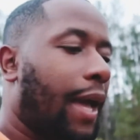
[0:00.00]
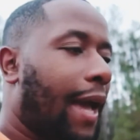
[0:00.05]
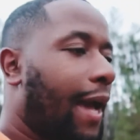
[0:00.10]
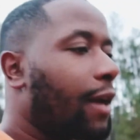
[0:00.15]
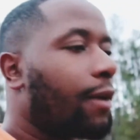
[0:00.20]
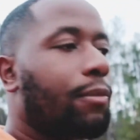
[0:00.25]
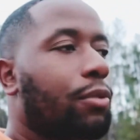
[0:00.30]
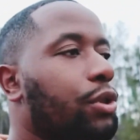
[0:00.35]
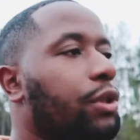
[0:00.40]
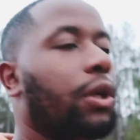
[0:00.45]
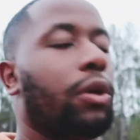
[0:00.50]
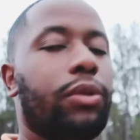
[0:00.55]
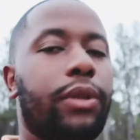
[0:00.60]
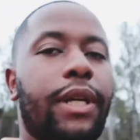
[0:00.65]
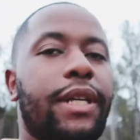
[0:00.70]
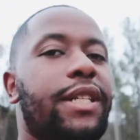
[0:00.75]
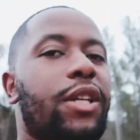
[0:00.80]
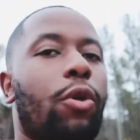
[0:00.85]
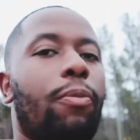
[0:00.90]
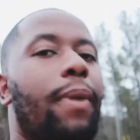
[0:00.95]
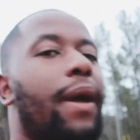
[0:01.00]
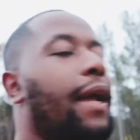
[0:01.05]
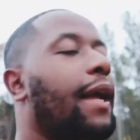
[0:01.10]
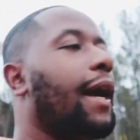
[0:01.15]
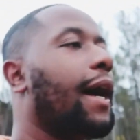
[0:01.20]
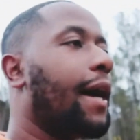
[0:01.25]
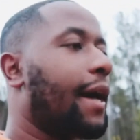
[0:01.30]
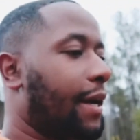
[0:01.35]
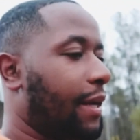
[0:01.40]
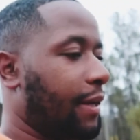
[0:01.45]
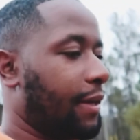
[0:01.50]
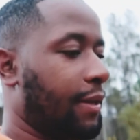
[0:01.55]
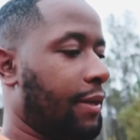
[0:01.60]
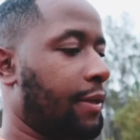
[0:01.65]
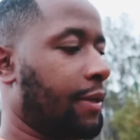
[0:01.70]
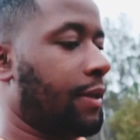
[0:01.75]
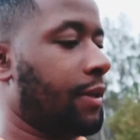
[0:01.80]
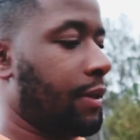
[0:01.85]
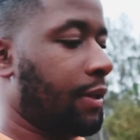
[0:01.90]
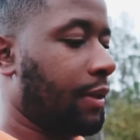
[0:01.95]
Animals don't disobey God.
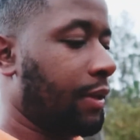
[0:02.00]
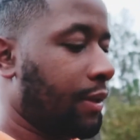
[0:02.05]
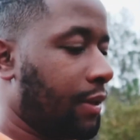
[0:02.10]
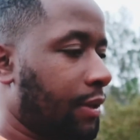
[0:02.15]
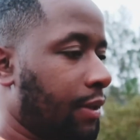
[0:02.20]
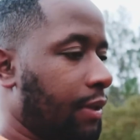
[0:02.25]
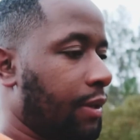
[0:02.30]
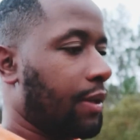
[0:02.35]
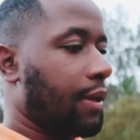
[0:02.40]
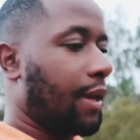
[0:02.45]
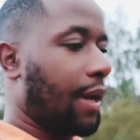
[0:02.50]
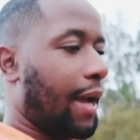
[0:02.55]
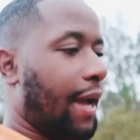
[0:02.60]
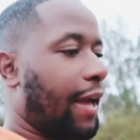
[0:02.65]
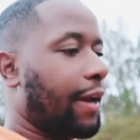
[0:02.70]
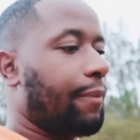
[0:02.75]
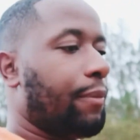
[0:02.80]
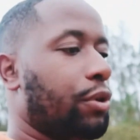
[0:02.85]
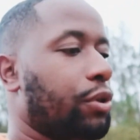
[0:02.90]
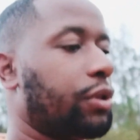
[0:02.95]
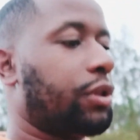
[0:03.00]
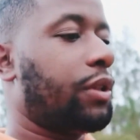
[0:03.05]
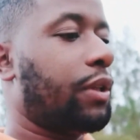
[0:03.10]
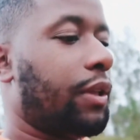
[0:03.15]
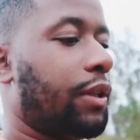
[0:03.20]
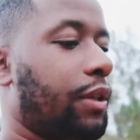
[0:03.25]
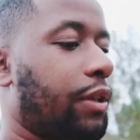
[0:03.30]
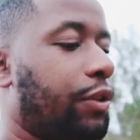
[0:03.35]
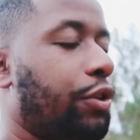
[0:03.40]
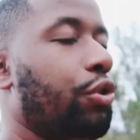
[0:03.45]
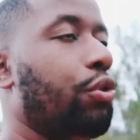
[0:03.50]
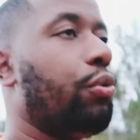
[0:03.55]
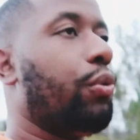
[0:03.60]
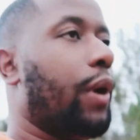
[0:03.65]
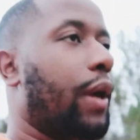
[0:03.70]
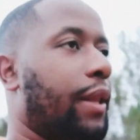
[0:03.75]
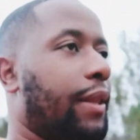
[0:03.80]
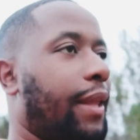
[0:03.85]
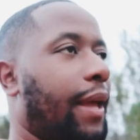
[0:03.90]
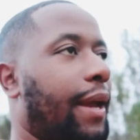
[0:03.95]
Animals do
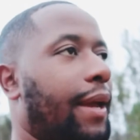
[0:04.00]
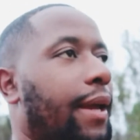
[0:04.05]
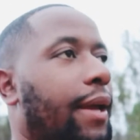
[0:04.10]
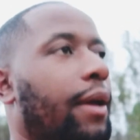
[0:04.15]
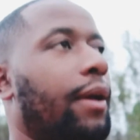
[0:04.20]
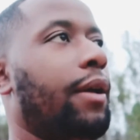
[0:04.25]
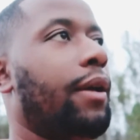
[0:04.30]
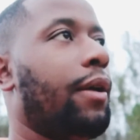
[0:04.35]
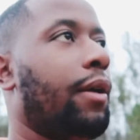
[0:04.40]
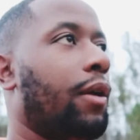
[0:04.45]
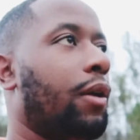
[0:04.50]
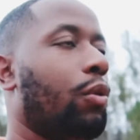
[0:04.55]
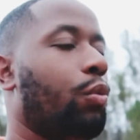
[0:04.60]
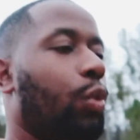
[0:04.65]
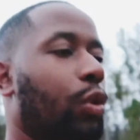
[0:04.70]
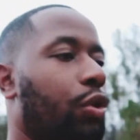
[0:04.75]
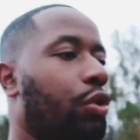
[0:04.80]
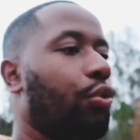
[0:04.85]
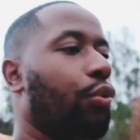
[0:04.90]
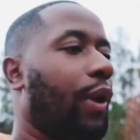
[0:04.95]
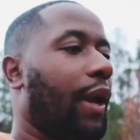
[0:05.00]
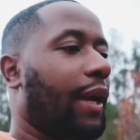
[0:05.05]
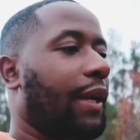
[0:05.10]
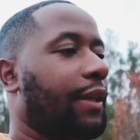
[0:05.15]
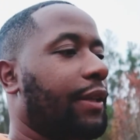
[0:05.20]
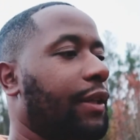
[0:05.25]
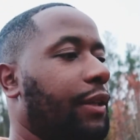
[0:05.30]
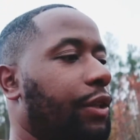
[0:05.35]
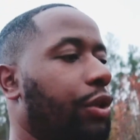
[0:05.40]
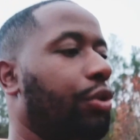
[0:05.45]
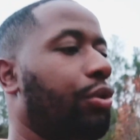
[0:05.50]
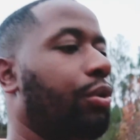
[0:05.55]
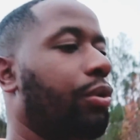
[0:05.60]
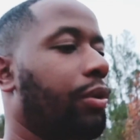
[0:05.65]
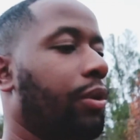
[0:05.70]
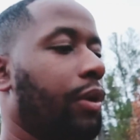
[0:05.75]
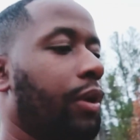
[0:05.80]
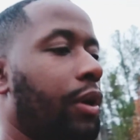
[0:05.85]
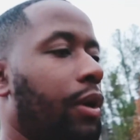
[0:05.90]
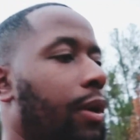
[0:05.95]
what they were created to do.
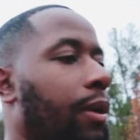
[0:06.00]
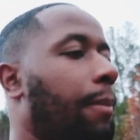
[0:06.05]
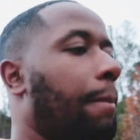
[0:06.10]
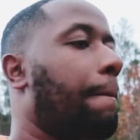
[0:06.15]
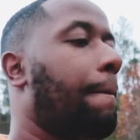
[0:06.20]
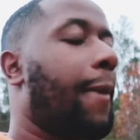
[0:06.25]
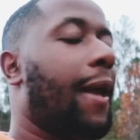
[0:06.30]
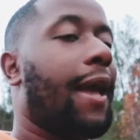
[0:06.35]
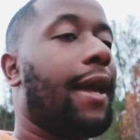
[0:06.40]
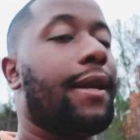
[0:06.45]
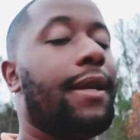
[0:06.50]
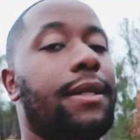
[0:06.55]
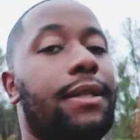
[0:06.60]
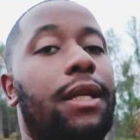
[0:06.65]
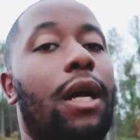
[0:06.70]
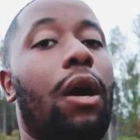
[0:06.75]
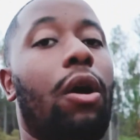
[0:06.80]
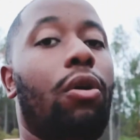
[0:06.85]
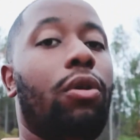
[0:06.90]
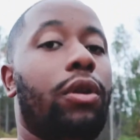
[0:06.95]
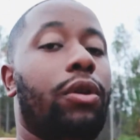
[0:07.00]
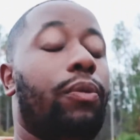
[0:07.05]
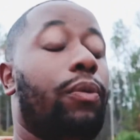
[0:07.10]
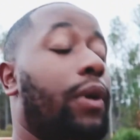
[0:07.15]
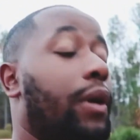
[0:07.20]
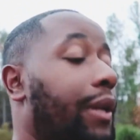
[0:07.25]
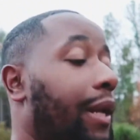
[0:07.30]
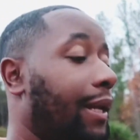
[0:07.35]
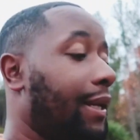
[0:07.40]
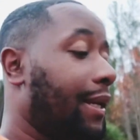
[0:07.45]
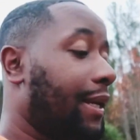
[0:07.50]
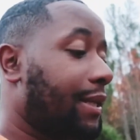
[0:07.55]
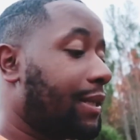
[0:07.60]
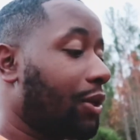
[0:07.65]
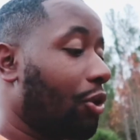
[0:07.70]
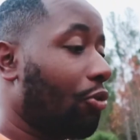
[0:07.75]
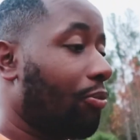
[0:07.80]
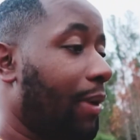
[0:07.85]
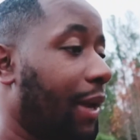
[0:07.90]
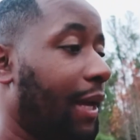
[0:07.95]
Man is the only one that
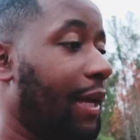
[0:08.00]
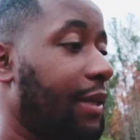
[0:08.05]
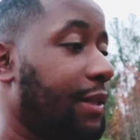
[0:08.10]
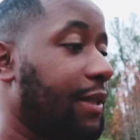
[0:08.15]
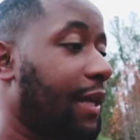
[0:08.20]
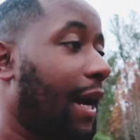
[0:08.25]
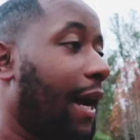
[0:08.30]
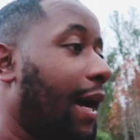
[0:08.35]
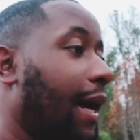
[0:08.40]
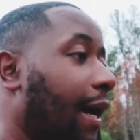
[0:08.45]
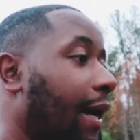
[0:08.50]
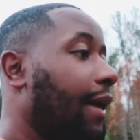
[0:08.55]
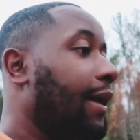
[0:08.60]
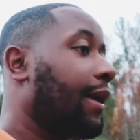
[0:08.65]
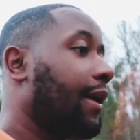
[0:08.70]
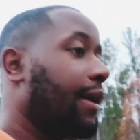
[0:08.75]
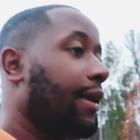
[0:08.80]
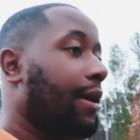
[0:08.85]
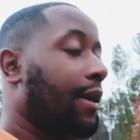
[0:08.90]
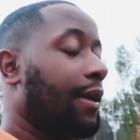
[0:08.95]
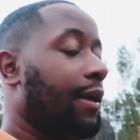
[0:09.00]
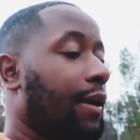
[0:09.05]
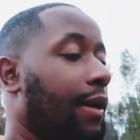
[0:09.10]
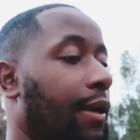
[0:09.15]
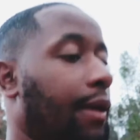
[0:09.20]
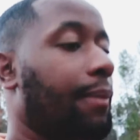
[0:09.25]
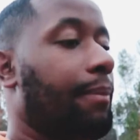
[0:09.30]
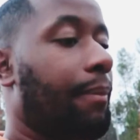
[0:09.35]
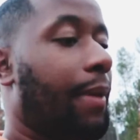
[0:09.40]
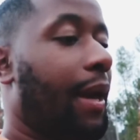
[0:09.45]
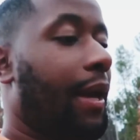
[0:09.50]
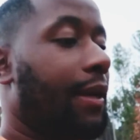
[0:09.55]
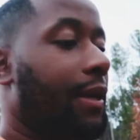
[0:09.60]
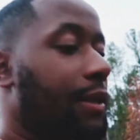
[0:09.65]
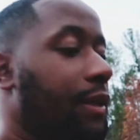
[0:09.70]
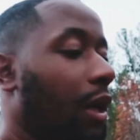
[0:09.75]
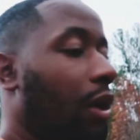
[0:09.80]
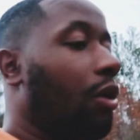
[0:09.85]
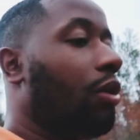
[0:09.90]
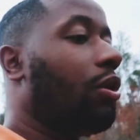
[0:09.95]
disobeys God. Man
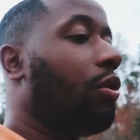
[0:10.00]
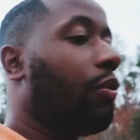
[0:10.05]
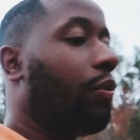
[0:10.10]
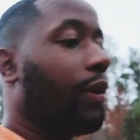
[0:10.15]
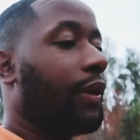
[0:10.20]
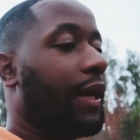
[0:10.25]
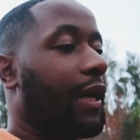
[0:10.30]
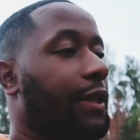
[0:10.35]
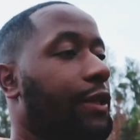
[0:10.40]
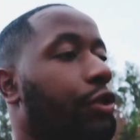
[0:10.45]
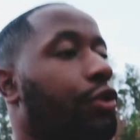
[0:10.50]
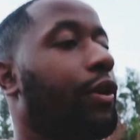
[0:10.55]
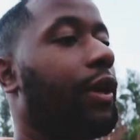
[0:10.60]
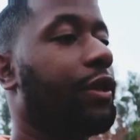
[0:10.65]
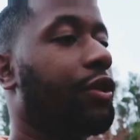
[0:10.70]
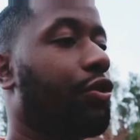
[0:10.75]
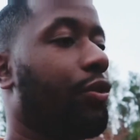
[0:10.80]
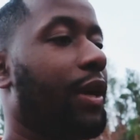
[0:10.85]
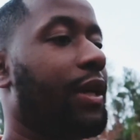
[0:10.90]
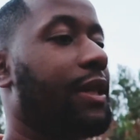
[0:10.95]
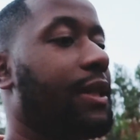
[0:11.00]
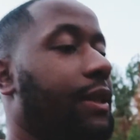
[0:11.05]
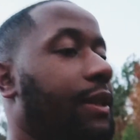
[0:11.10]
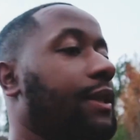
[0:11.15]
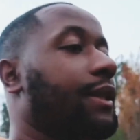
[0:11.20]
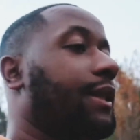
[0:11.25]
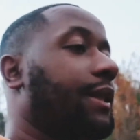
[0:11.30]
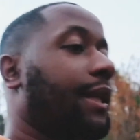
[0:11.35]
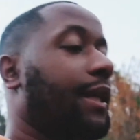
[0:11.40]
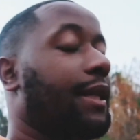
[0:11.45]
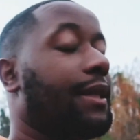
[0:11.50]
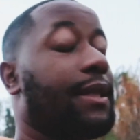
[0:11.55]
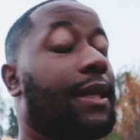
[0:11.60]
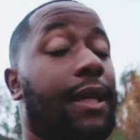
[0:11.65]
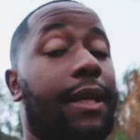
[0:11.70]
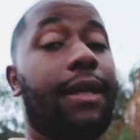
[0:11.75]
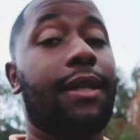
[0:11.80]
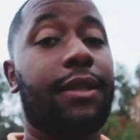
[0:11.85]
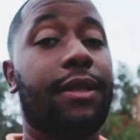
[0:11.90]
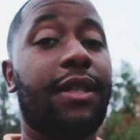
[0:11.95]
is the only one that transgresses and sins
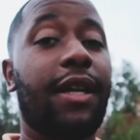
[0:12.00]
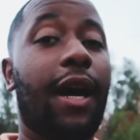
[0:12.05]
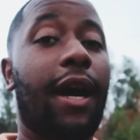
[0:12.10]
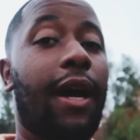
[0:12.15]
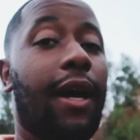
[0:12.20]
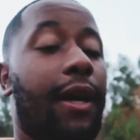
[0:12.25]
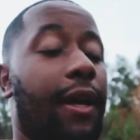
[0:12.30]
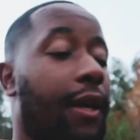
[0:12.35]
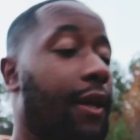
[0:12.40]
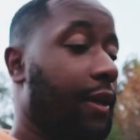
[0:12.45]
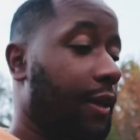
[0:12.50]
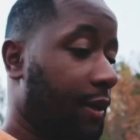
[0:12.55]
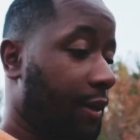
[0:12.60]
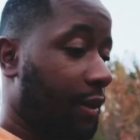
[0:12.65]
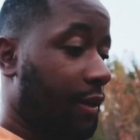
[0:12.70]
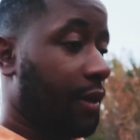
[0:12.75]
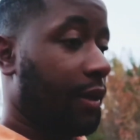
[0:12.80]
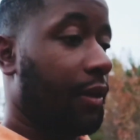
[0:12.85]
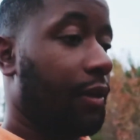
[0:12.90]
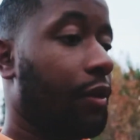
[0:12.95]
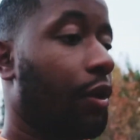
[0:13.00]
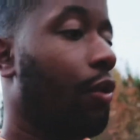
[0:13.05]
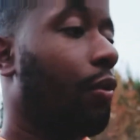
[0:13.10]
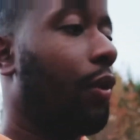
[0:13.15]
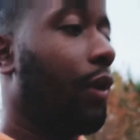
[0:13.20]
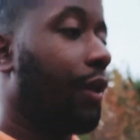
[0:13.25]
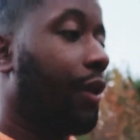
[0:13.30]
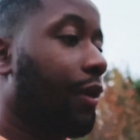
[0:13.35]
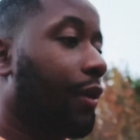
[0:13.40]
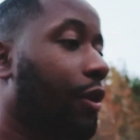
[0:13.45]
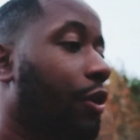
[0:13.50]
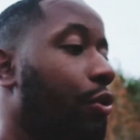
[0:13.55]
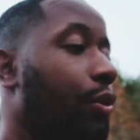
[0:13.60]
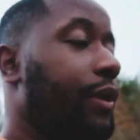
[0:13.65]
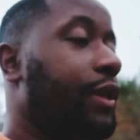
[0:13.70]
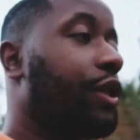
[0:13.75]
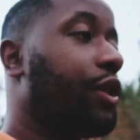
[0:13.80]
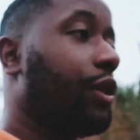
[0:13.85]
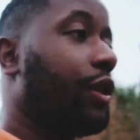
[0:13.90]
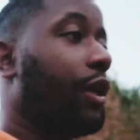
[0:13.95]
against God. No other
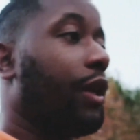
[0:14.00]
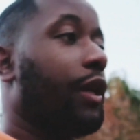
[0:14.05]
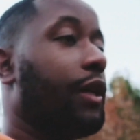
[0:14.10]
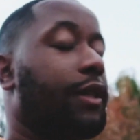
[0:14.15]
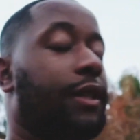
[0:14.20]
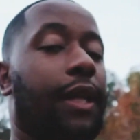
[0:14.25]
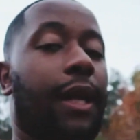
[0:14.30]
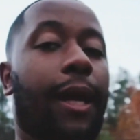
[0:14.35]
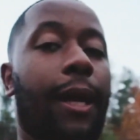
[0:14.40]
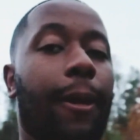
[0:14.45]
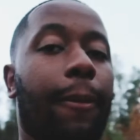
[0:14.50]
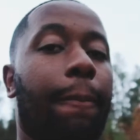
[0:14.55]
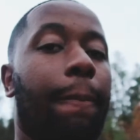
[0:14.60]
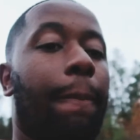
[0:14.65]
creature does that.